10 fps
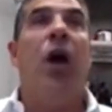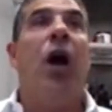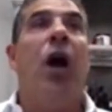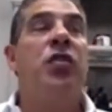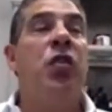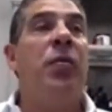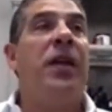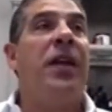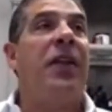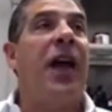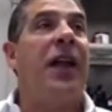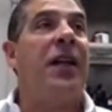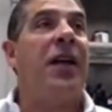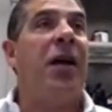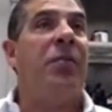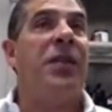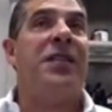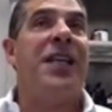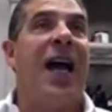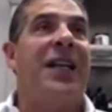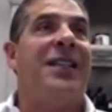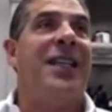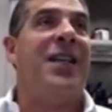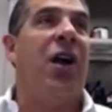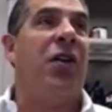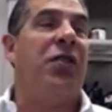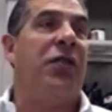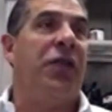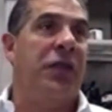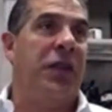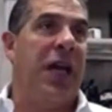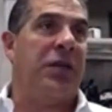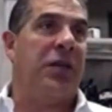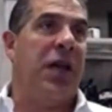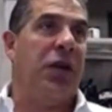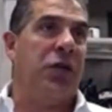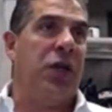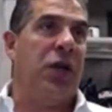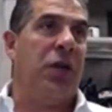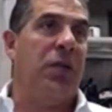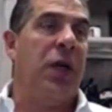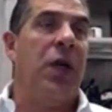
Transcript: assuming that that income does not exceed $150,000 a year.